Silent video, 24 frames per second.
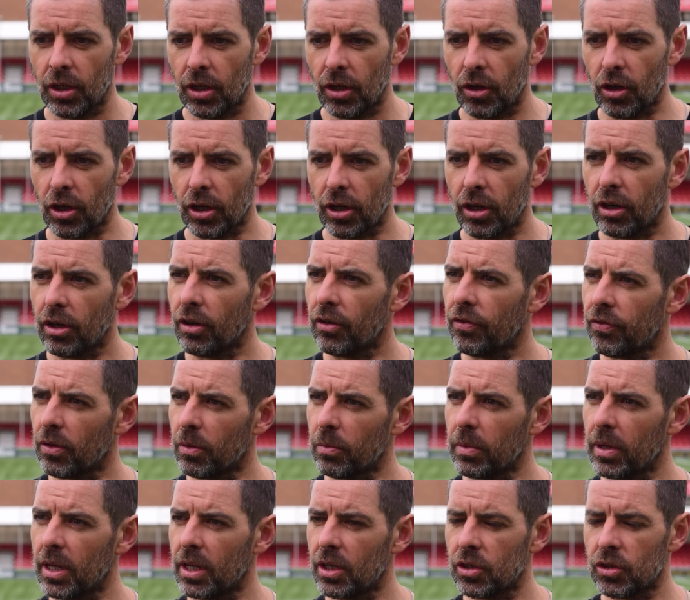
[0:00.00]
looking at our
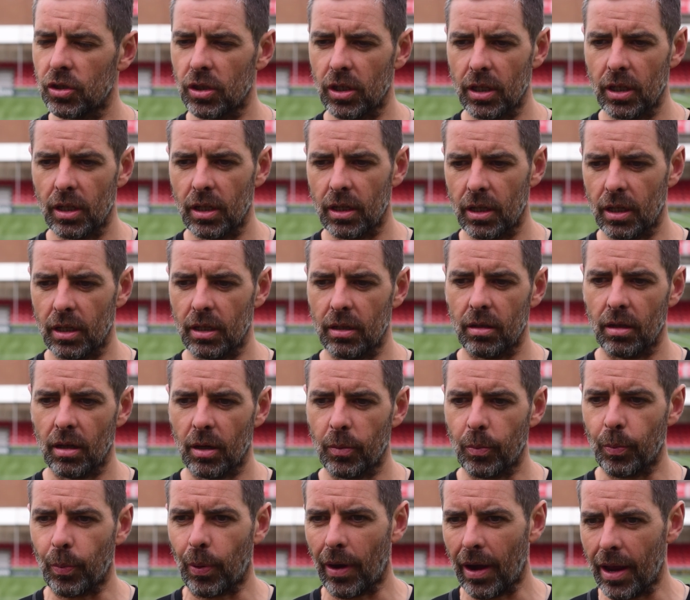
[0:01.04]
formation and our
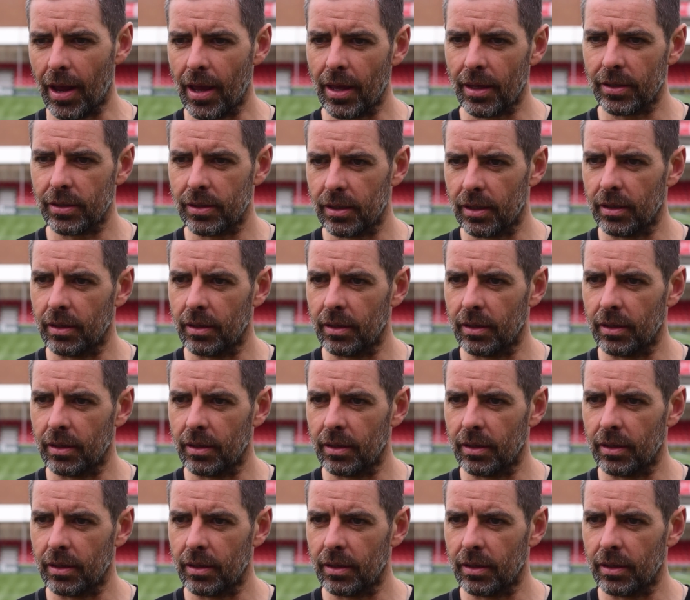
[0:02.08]
press